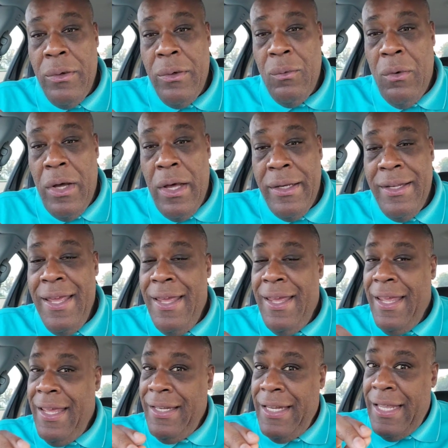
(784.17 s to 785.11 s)
one,
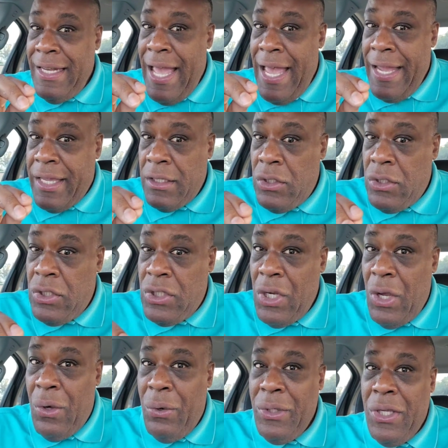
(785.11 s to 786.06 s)
and then I can
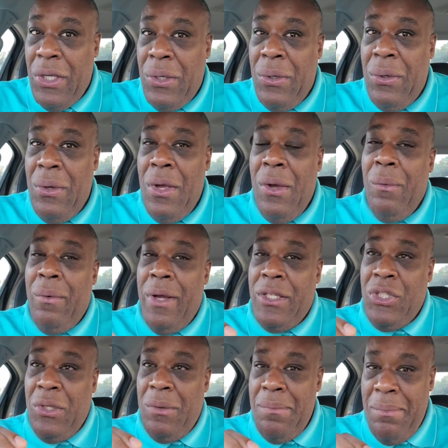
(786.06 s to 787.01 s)
show you
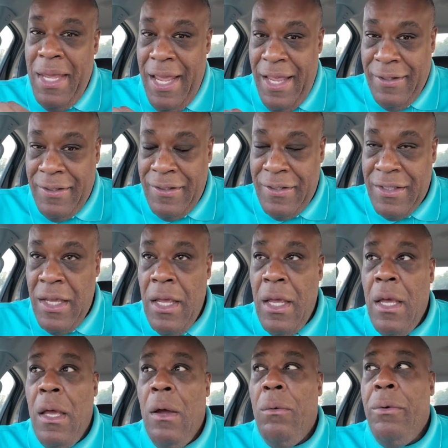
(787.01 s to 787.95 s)
what you missed.
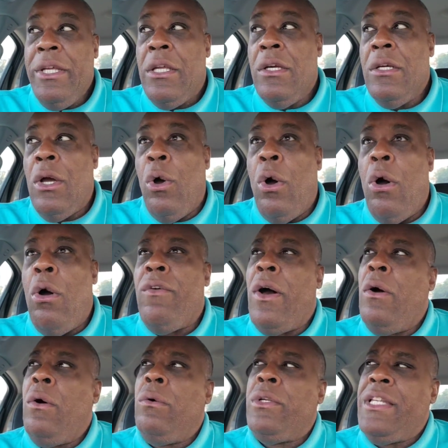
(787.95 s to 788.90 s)
We can go, oh,
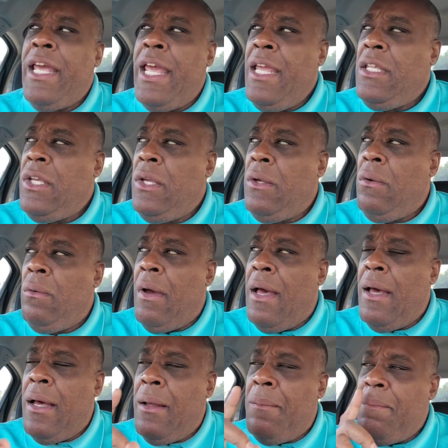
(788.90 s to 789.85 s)
oh, thank you.
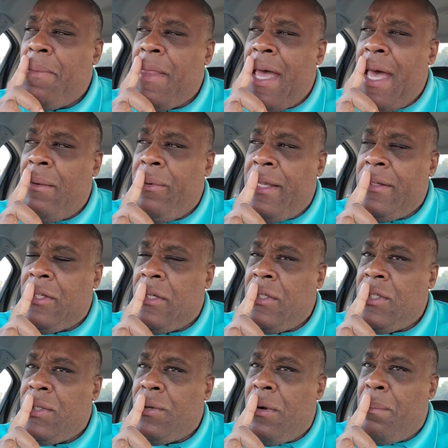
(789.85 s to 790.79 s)
Um, I wasn't
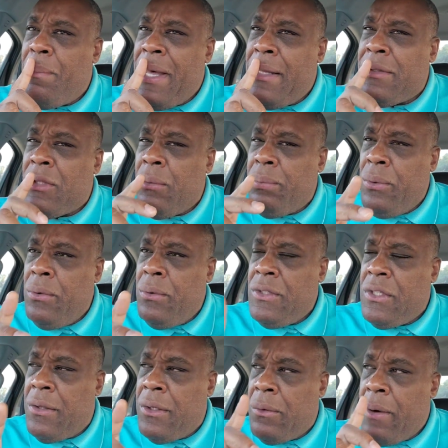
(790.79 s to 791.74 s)
sure about the
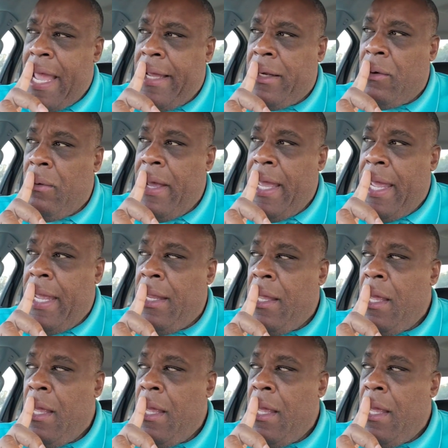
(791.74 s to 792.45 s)
rules of the right of way.